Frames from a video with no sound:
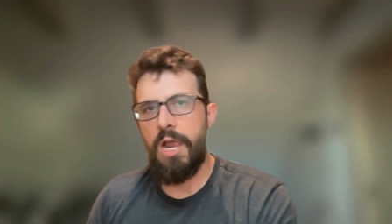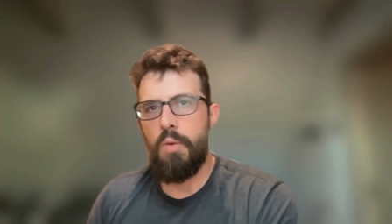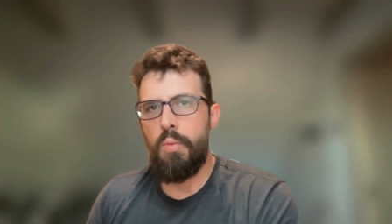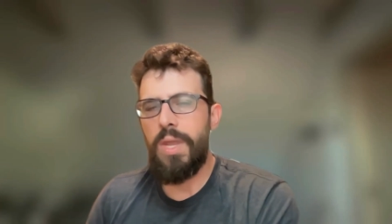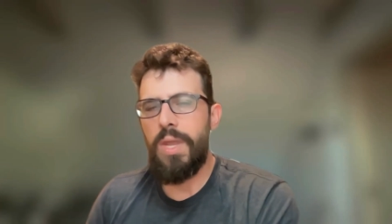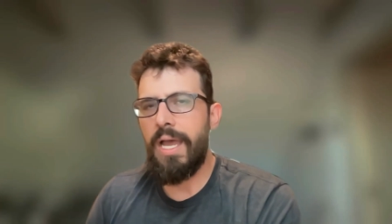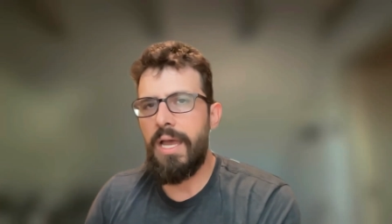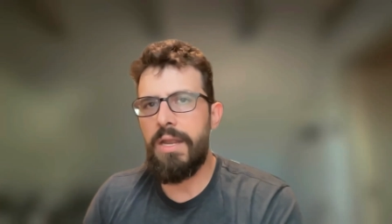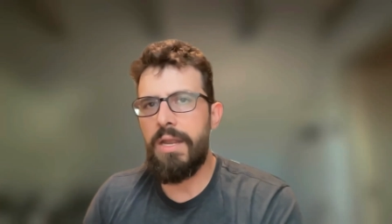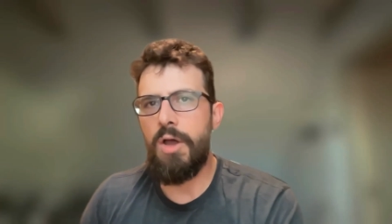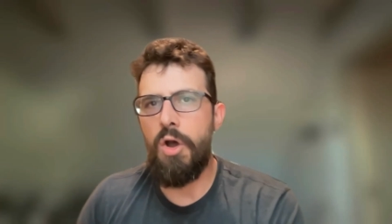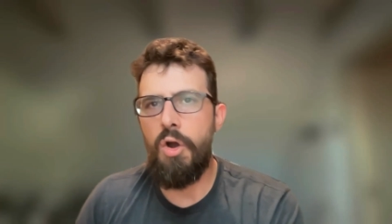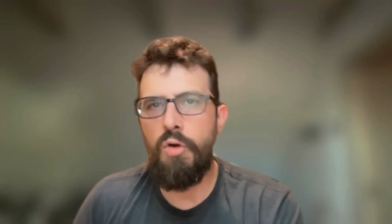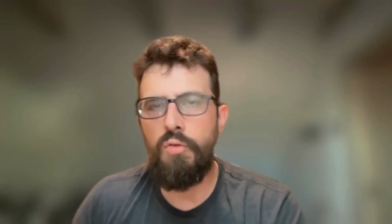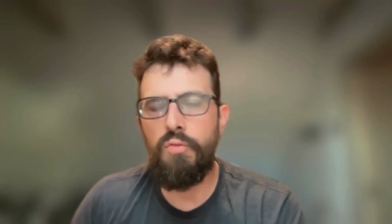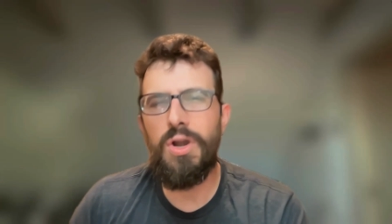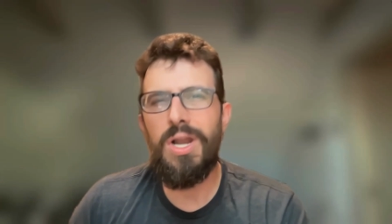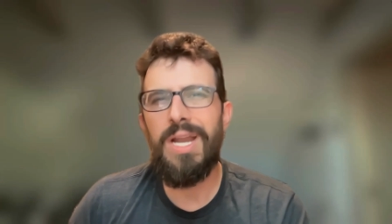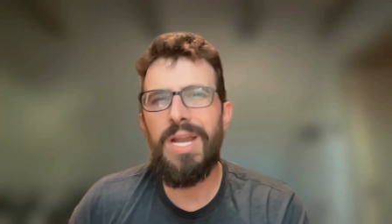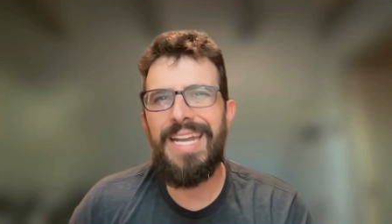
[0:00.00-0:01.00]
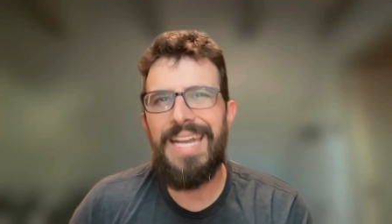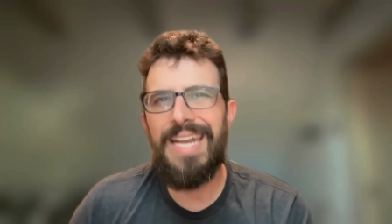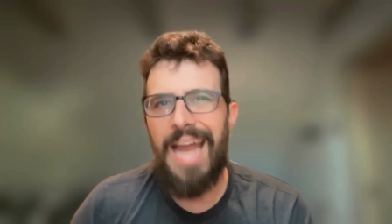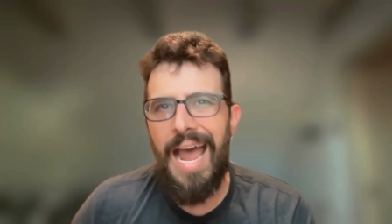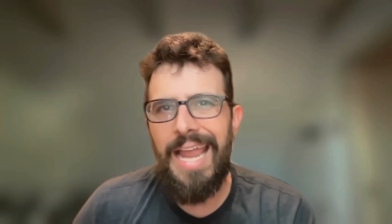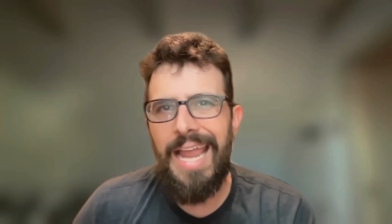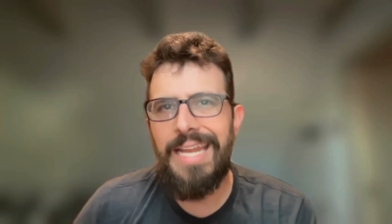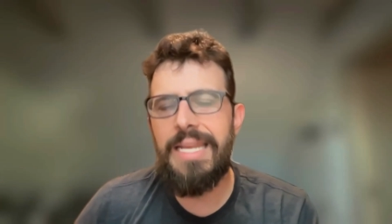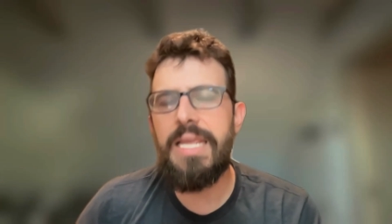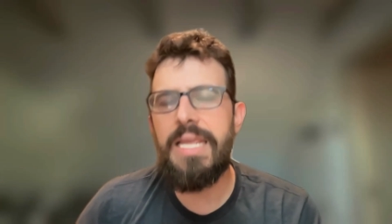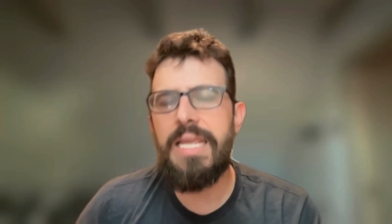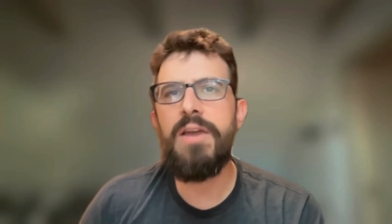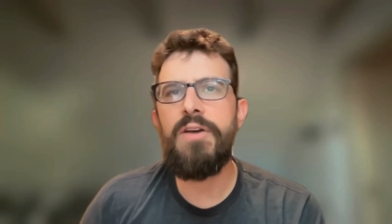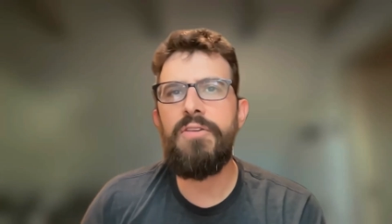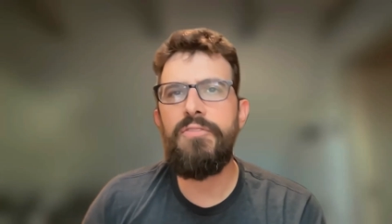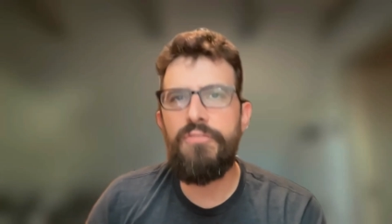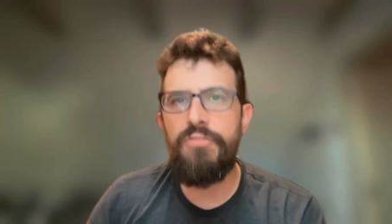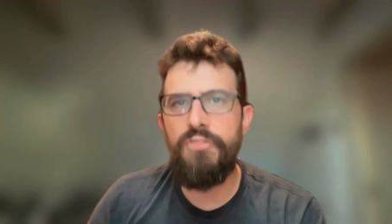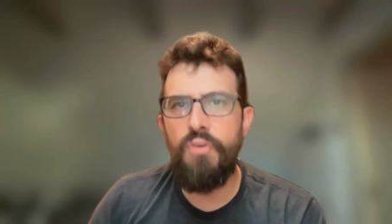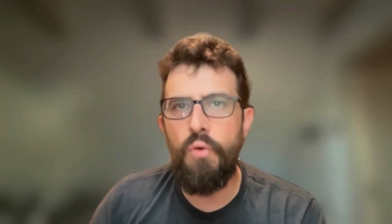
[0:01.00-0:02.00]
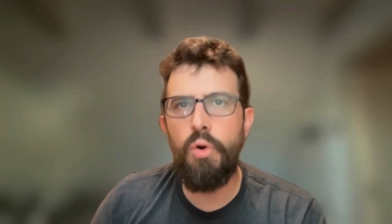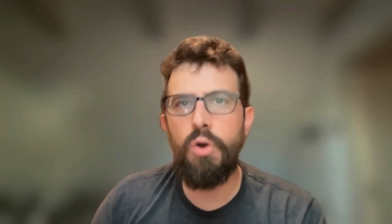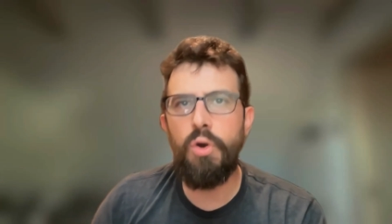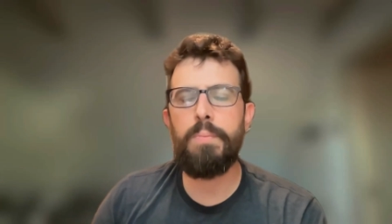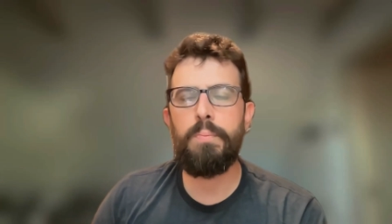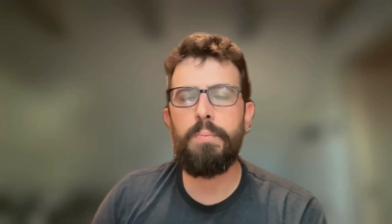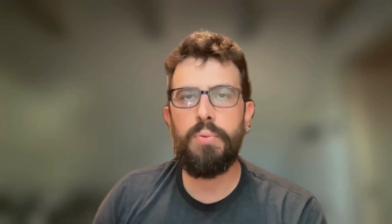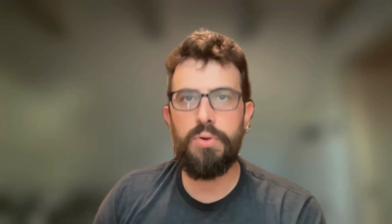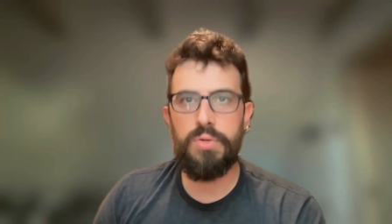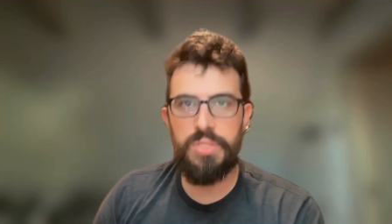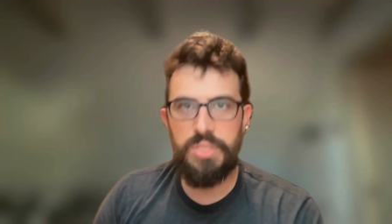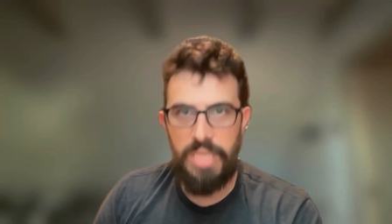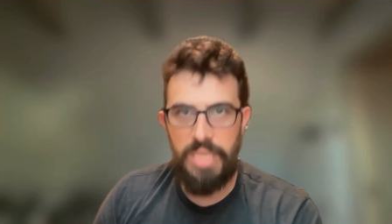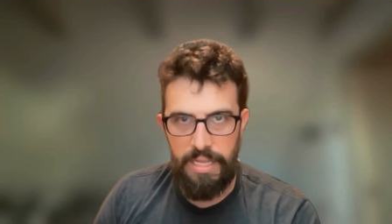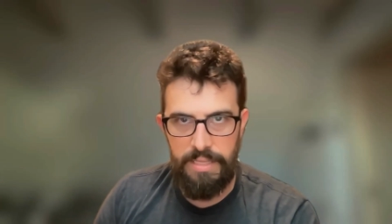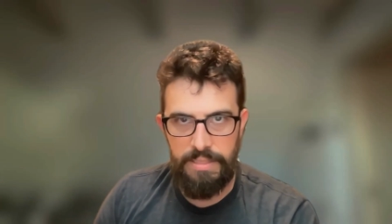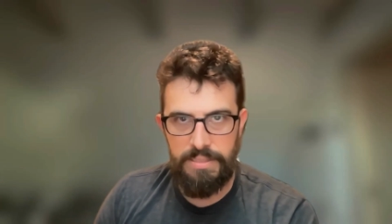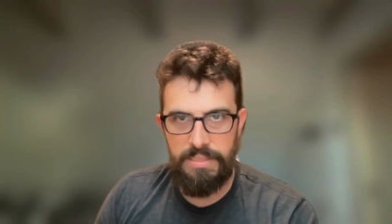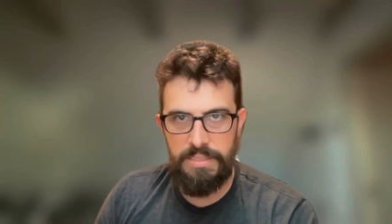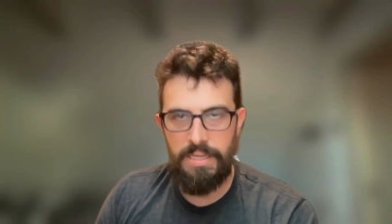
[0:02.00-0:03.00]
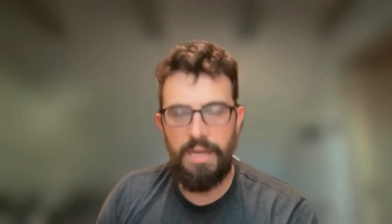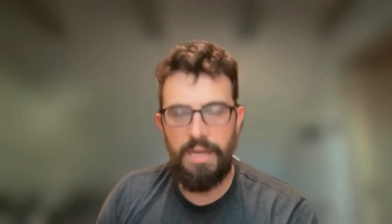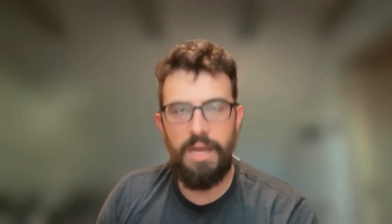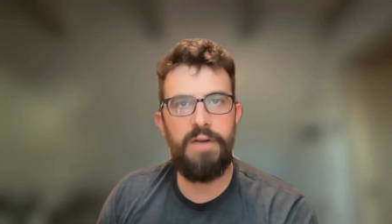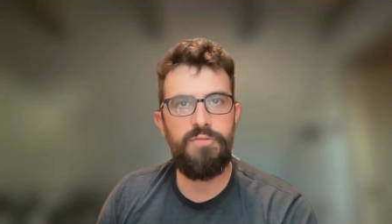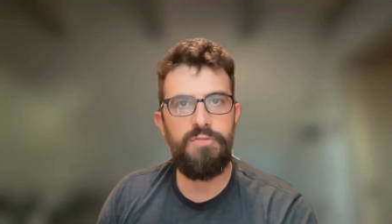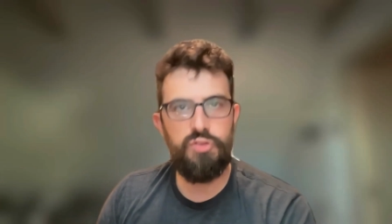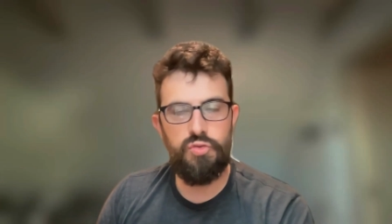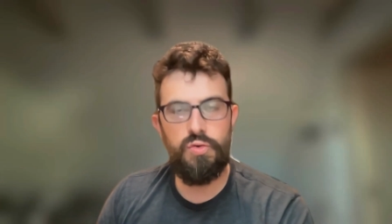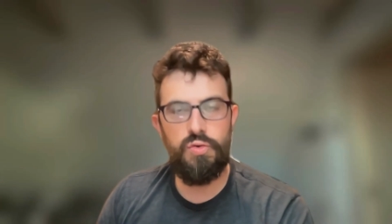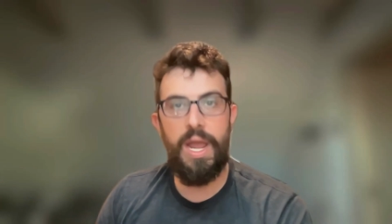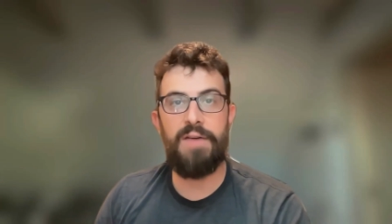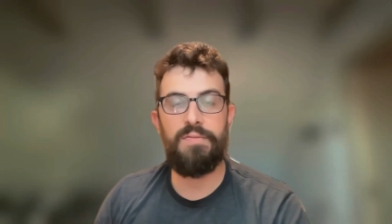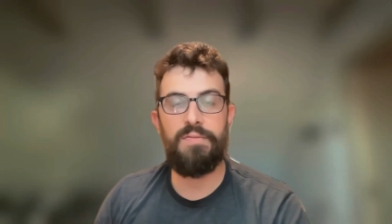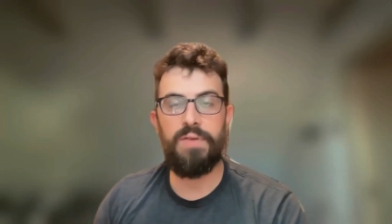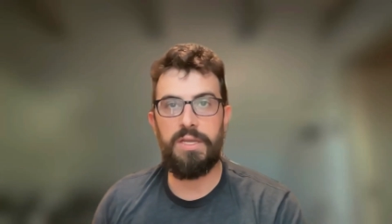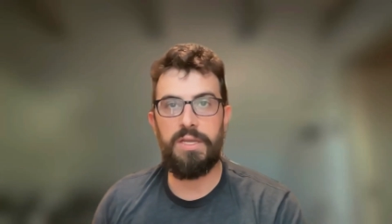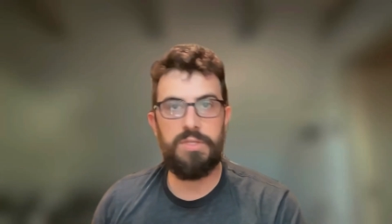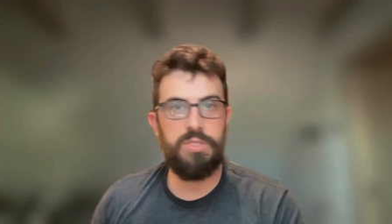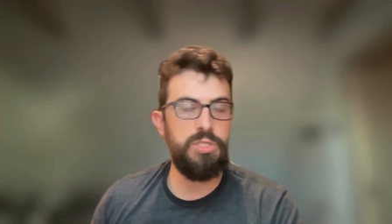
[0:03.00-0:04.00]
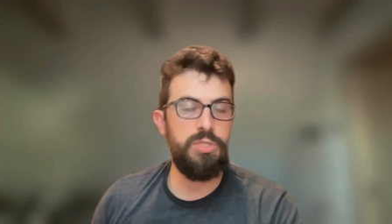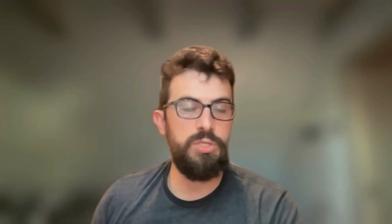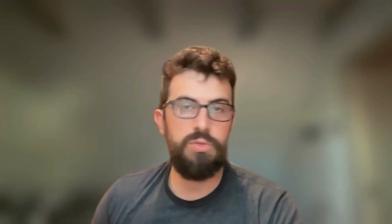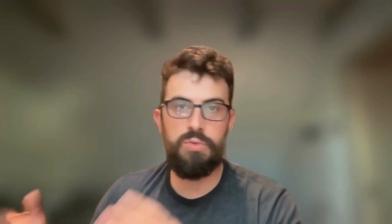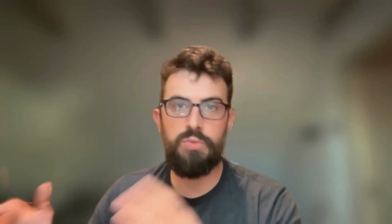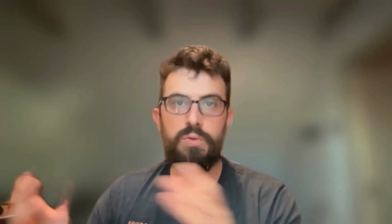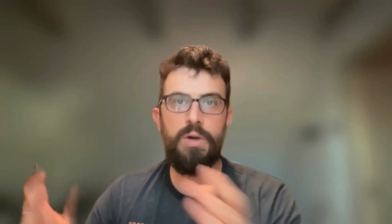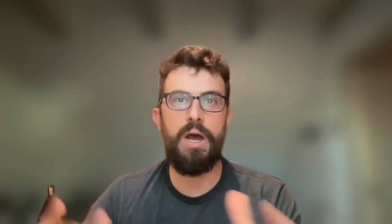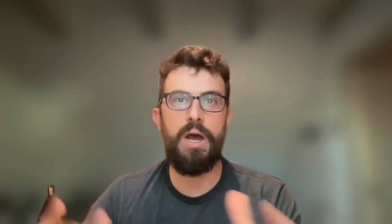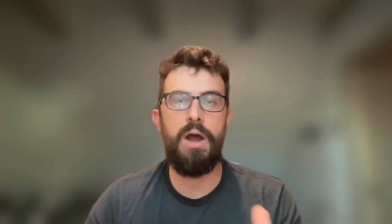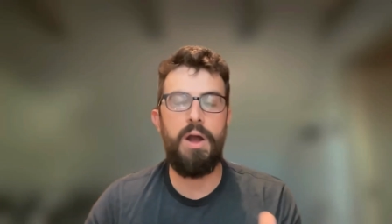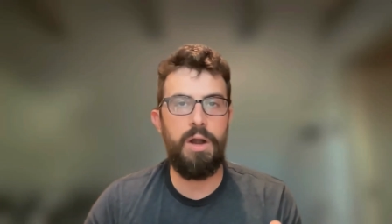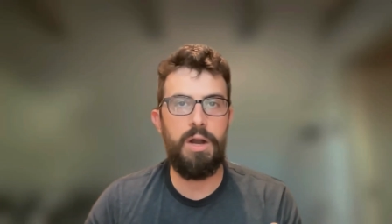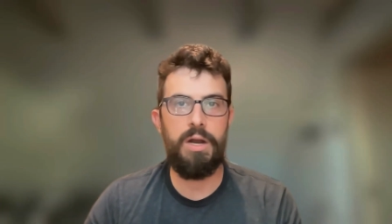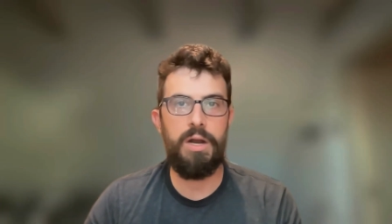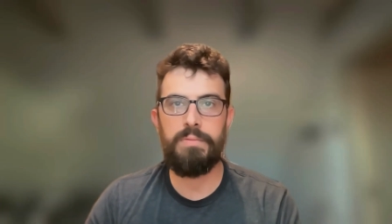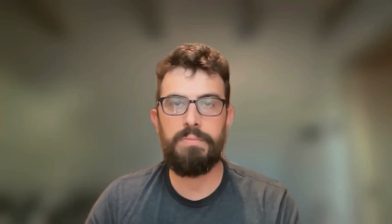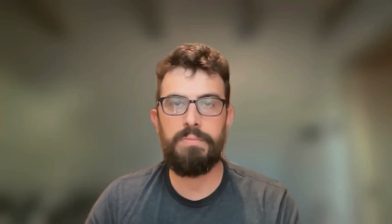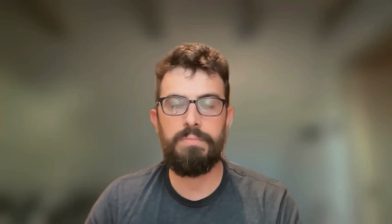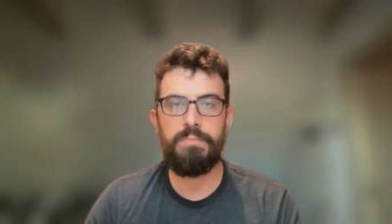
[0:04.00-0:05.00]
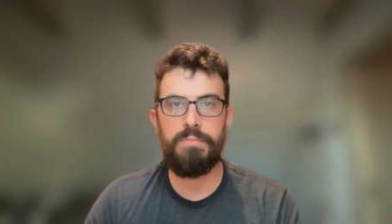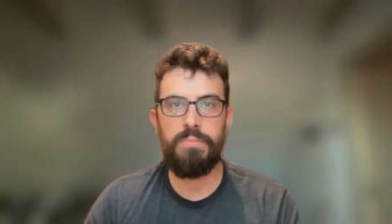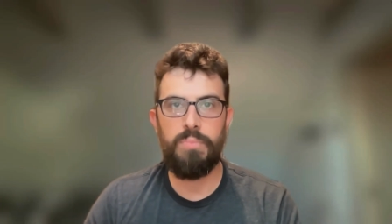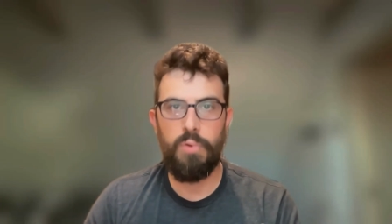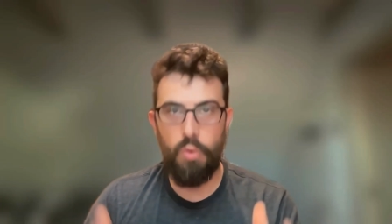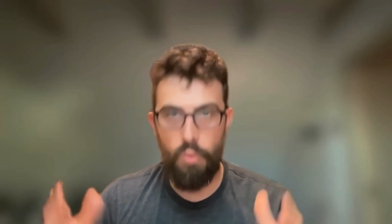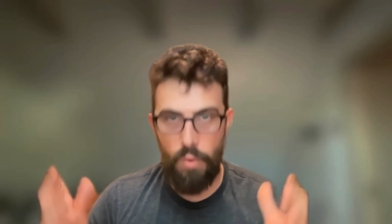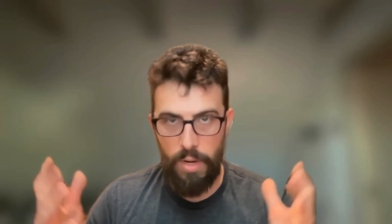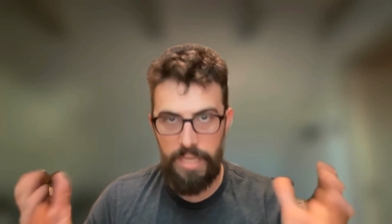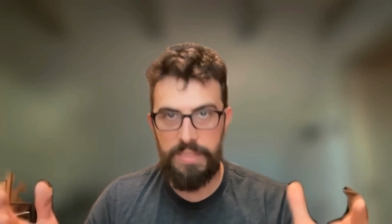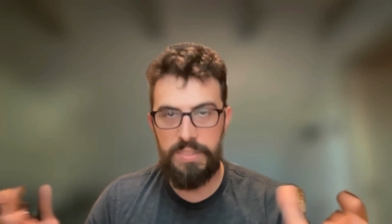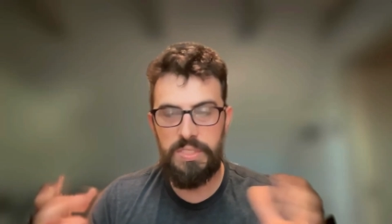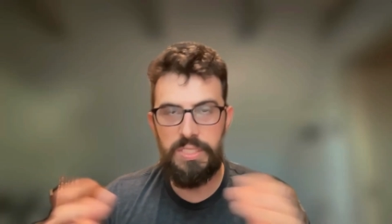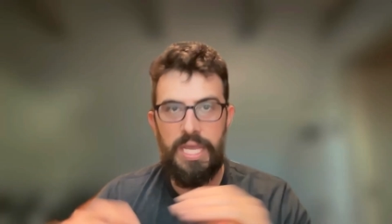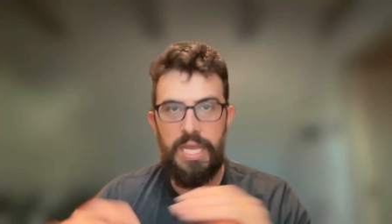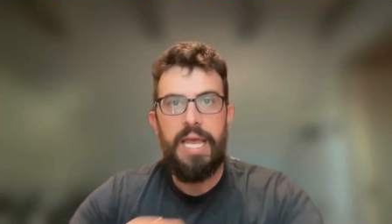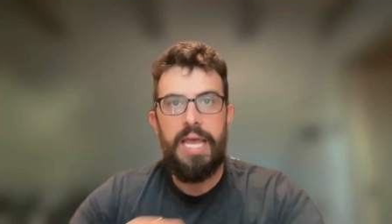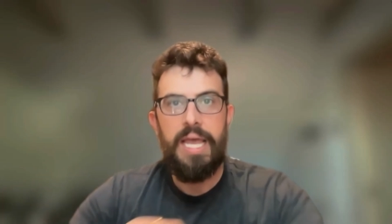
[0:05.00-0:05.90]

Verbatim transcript: we had over ninety-four percent of traffic to our quiz